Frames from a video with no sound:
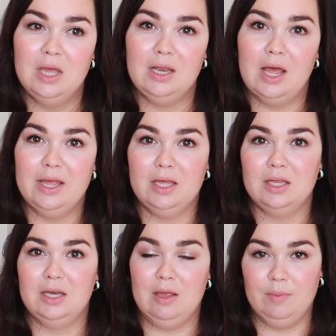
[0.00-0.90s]
like
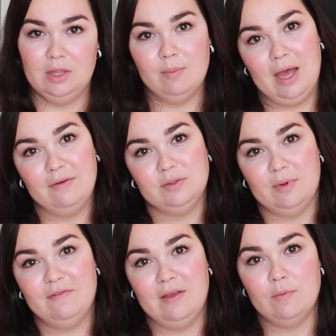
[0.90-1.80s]
naming them after
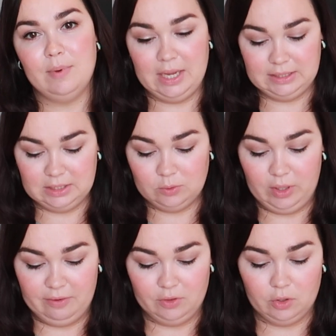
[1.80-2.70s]
my favourite places.
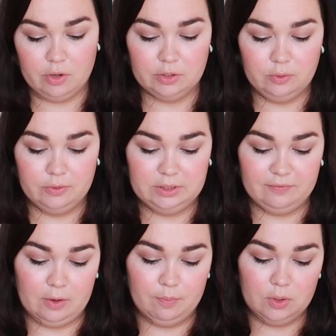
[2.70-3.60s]
We live in the Cotswolds, it's
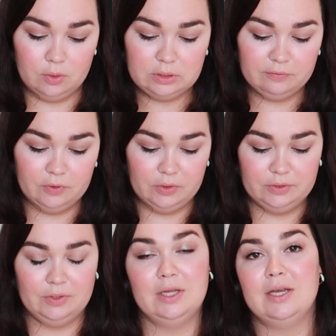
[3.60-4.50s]
very beautiful,
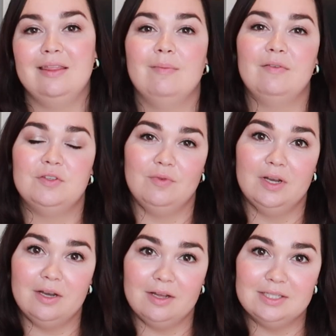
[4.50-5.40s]
so I could name them after
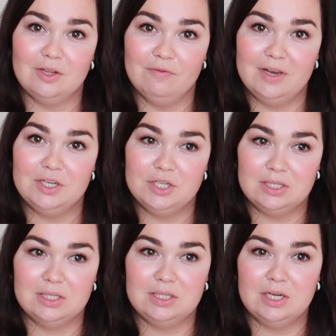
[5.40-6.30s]
really nice little
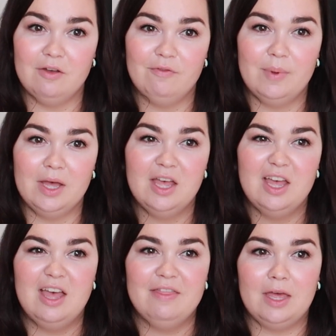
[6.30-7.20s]
villages and stuff, but
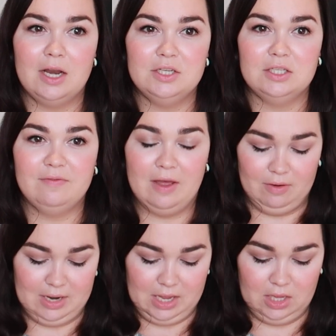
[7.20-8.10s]
then I just
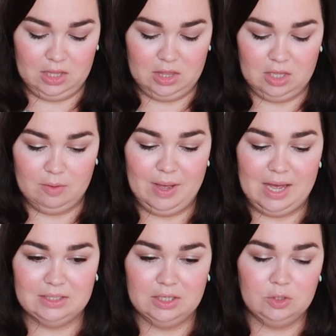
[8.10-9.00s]
felt like the
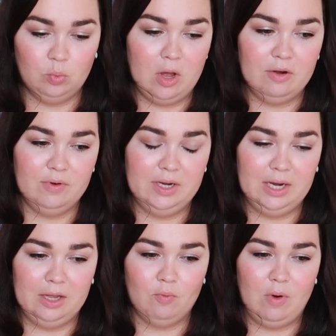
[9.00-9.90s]
patterns weren't really
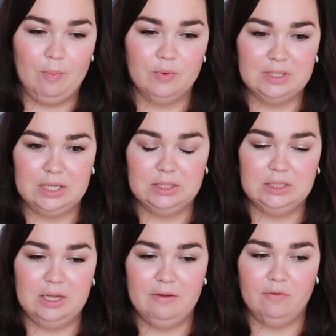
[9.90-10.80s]
like
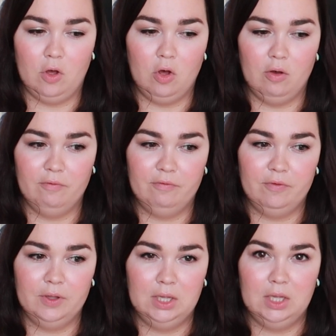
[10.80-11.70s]
representative of